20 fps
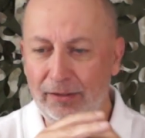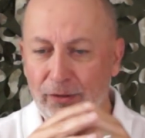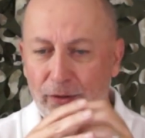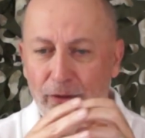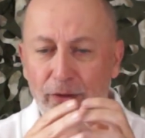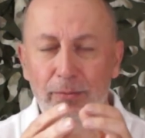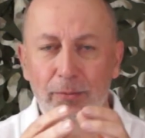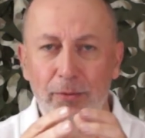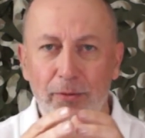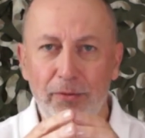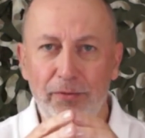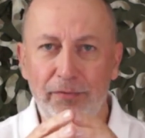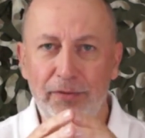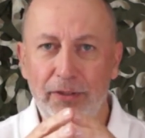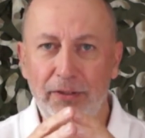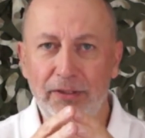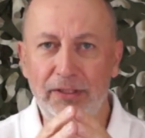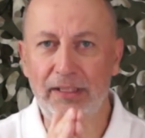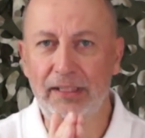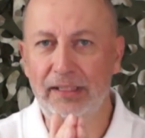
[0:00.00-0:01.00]
normal
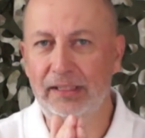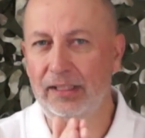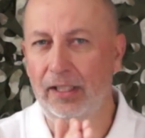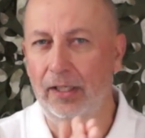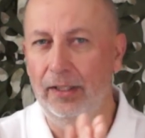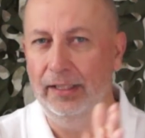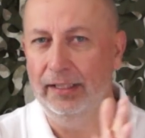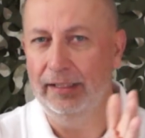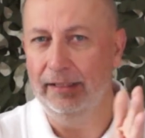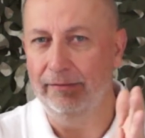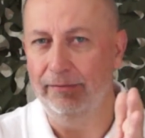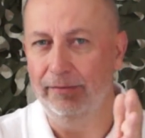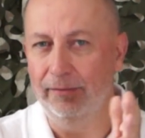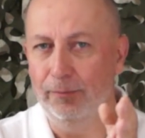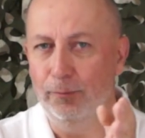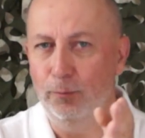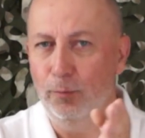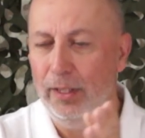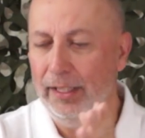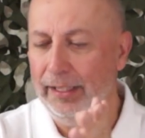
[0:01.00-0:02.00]
reviews in a slightly
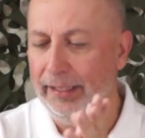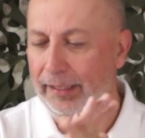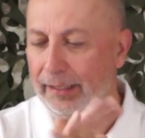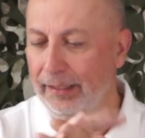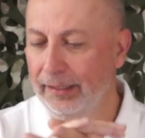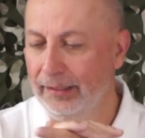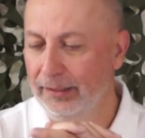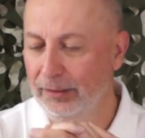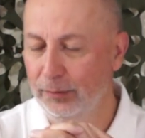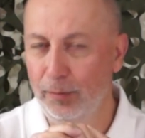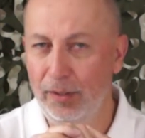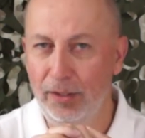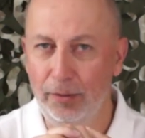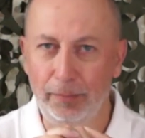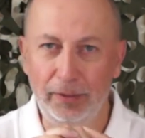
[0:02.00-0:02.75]
different way as well,